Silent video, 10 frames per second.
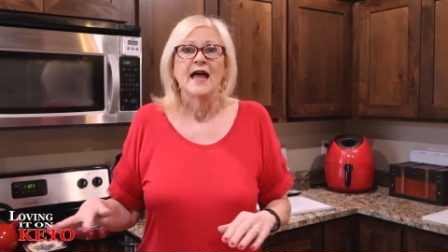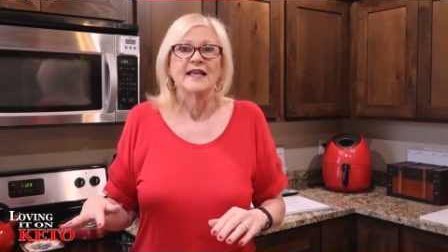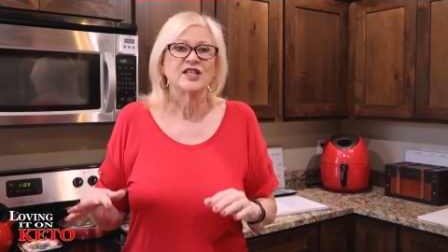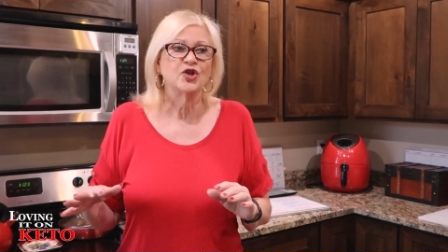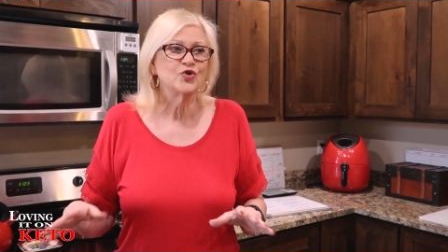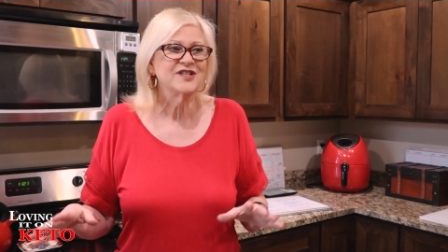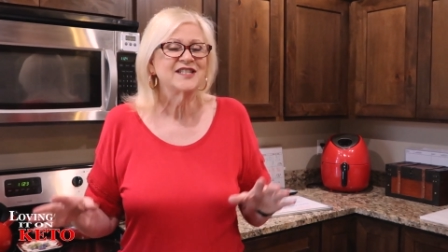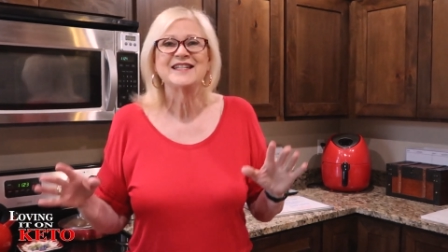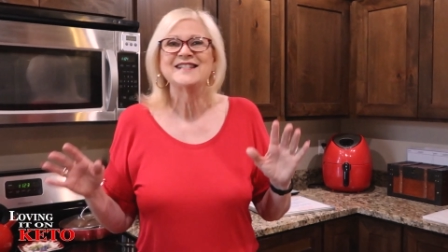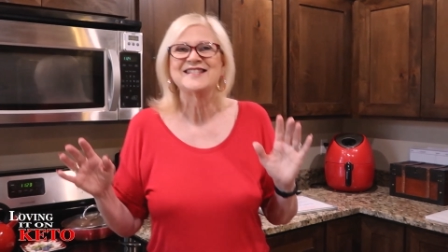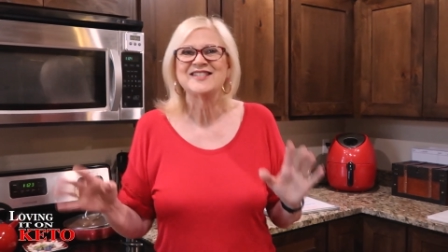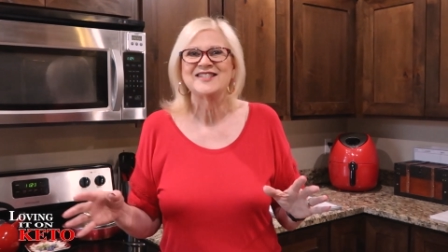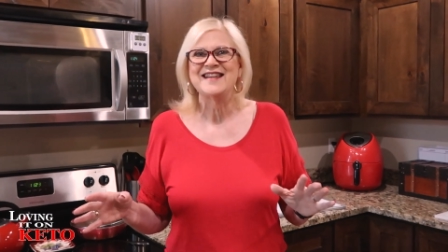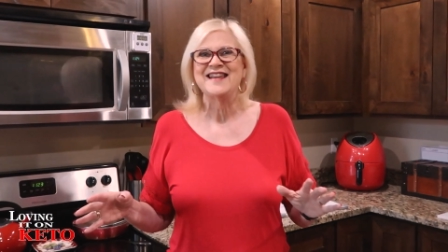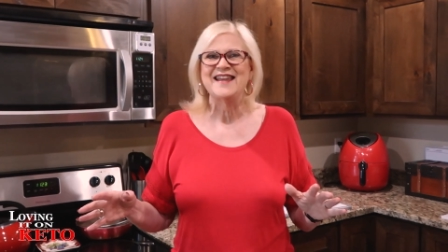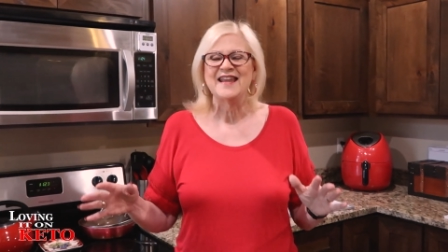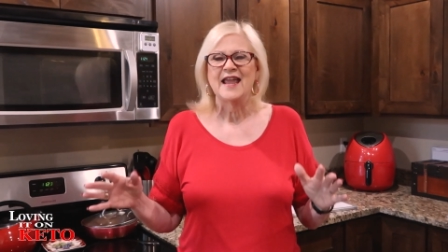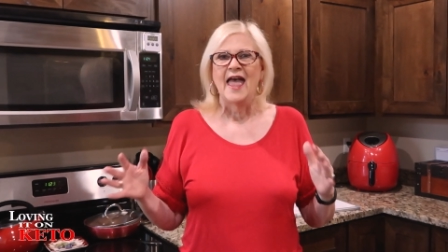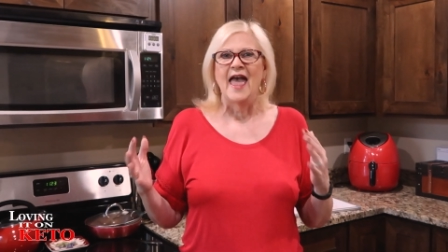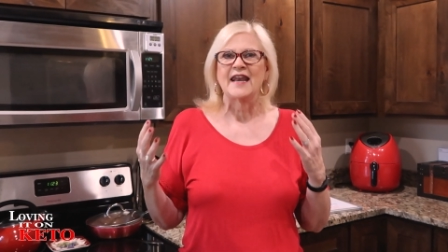It's interesting to see
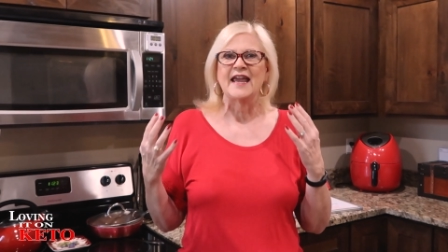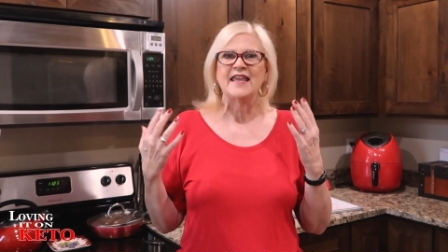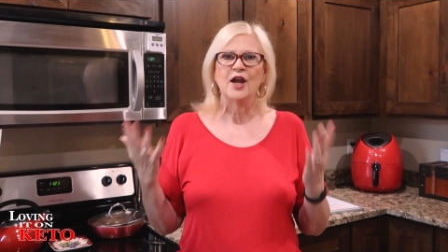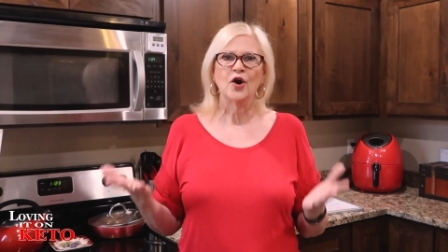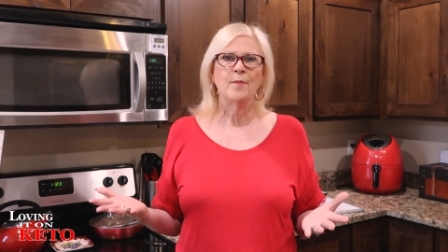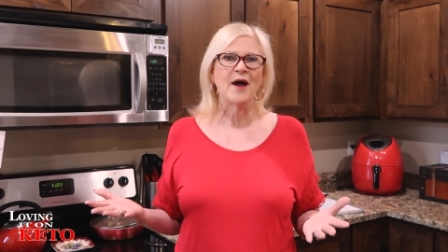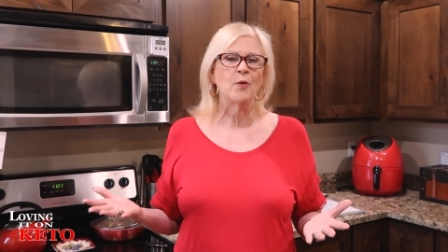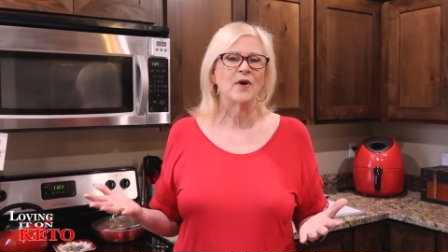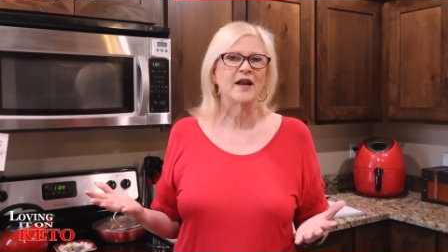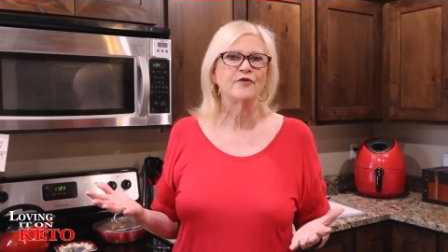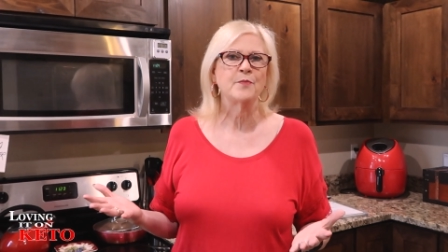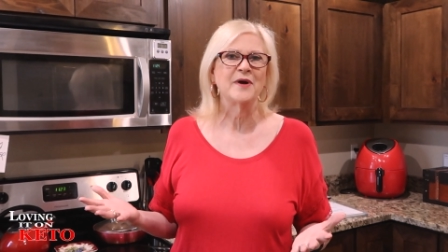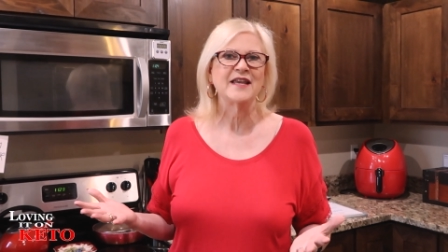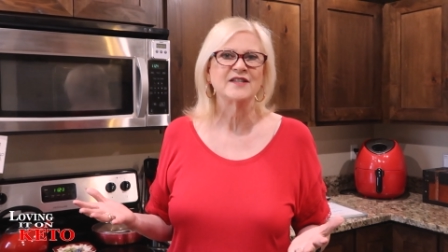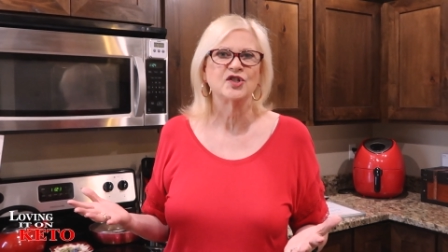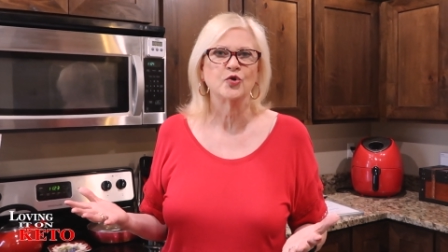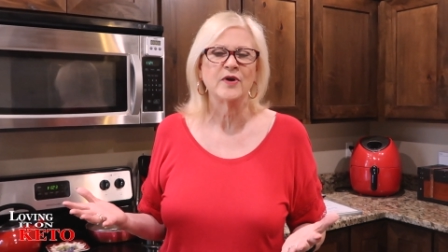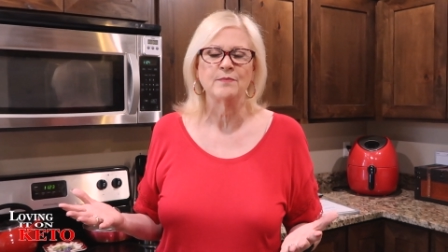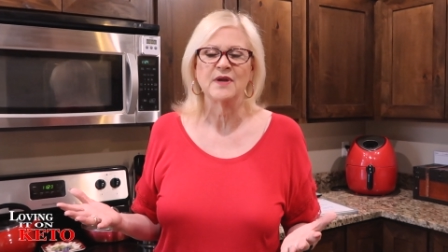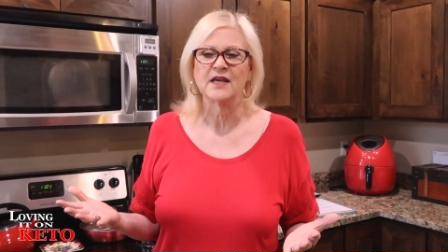and I care about what everybody is
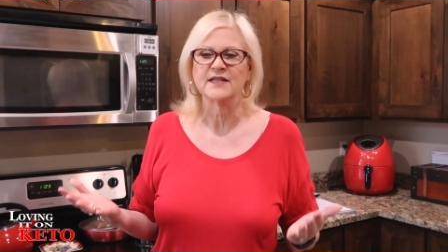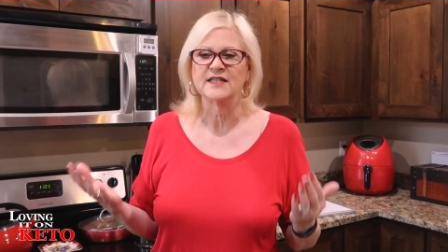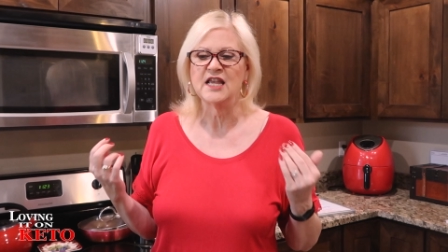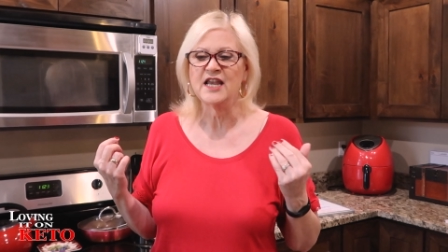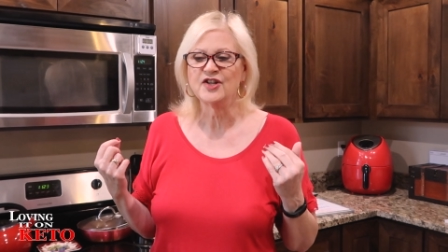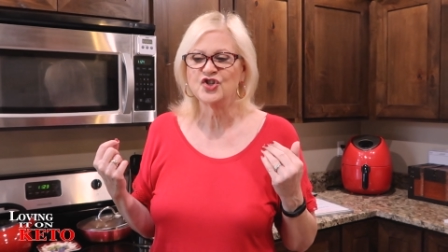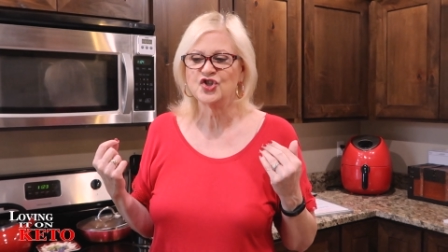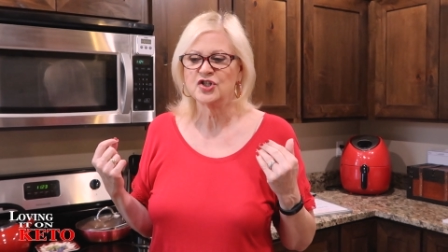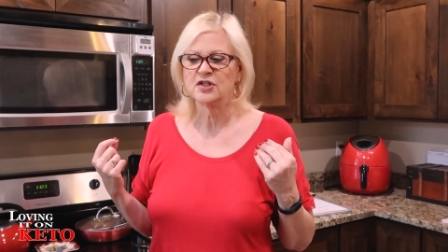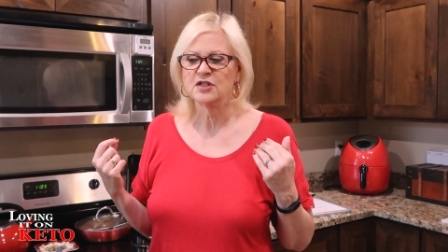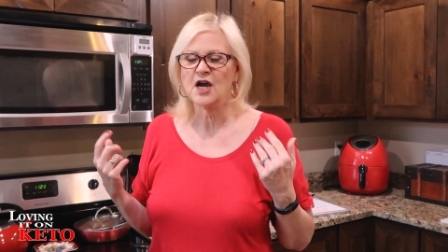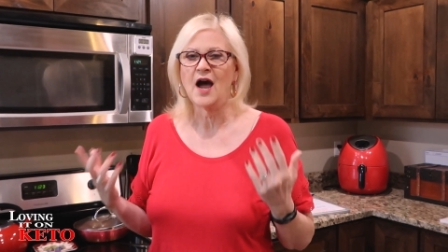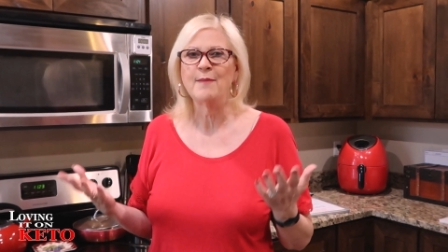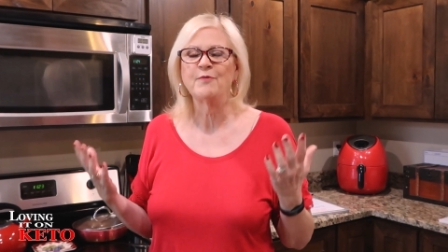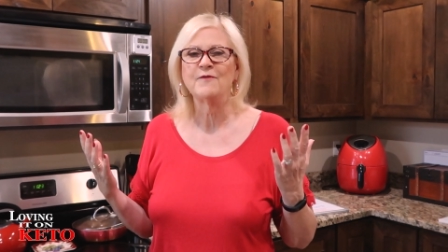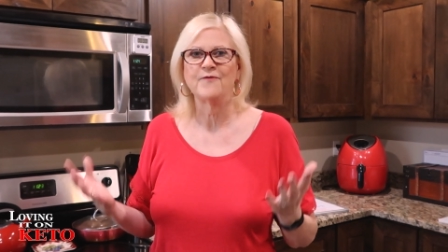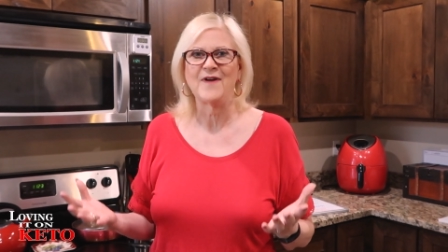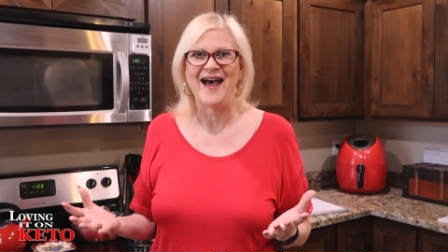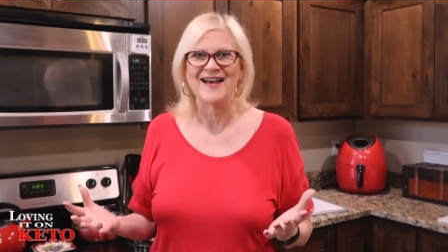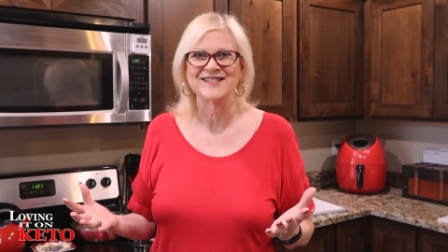doing because each type of
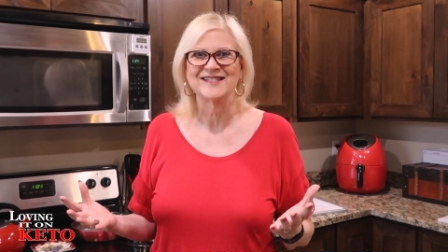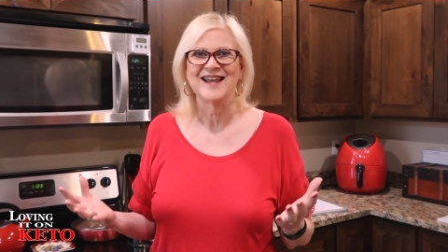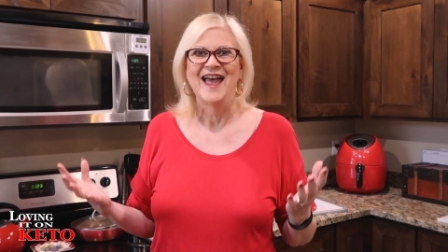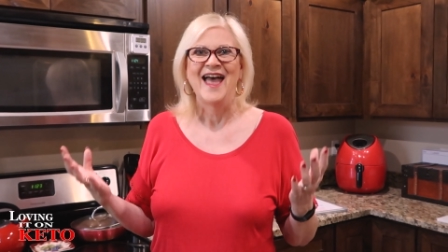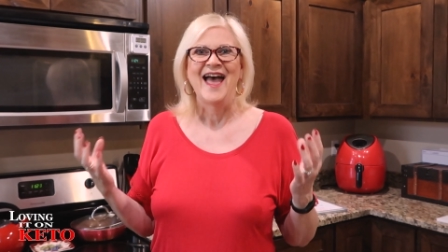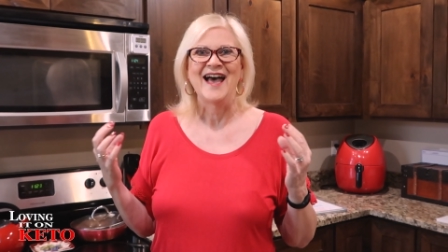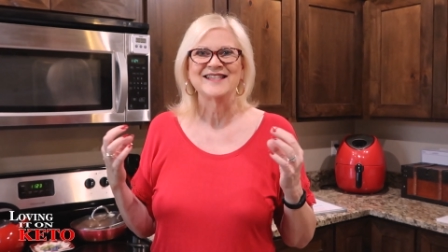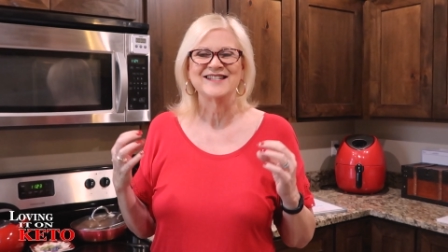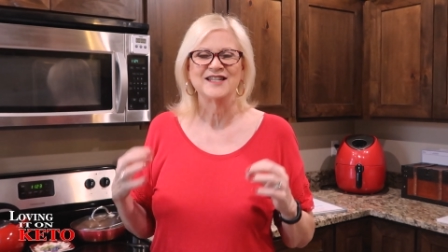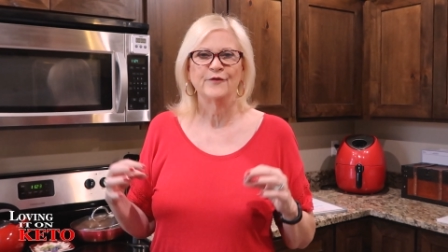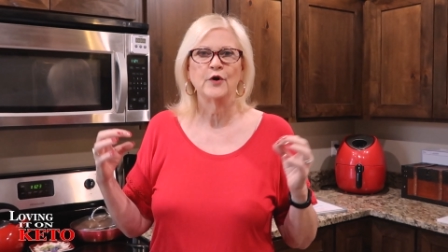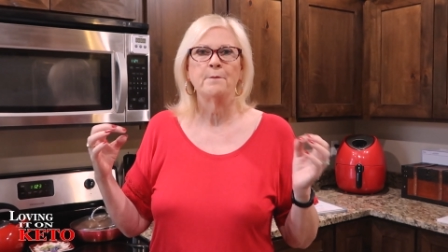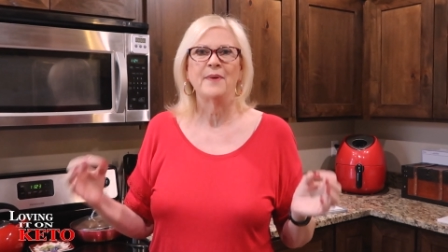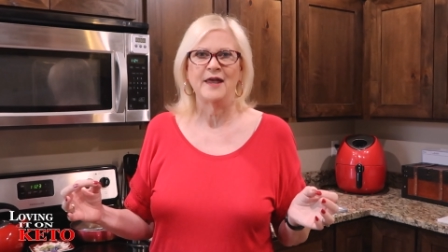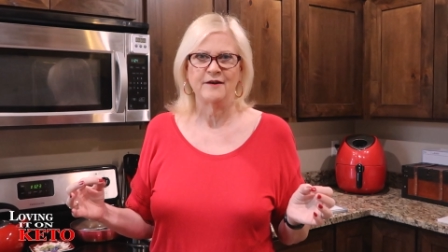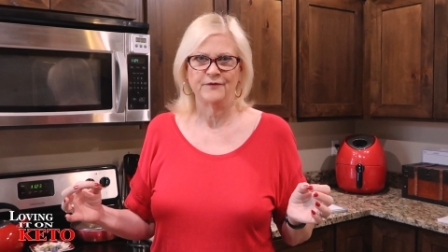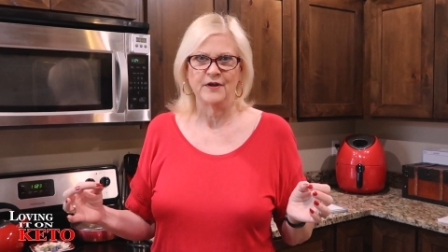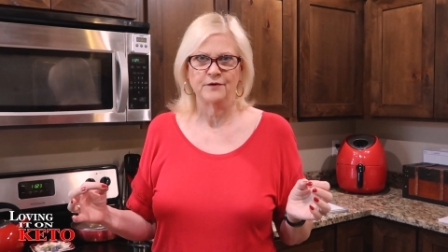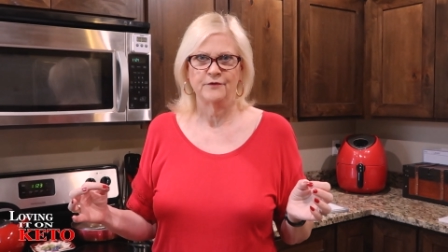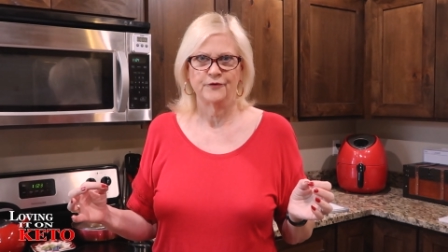fast has a different
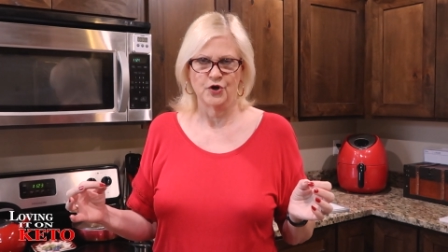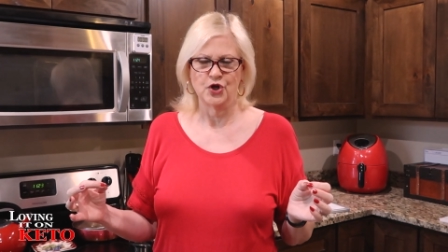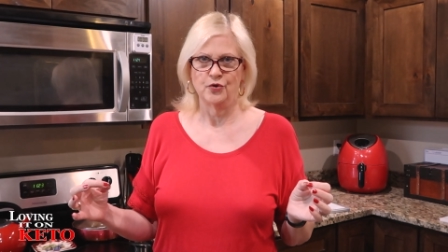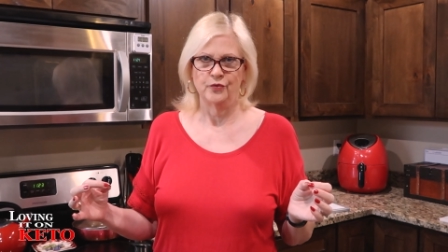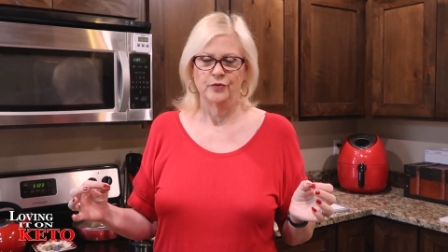benefit for you.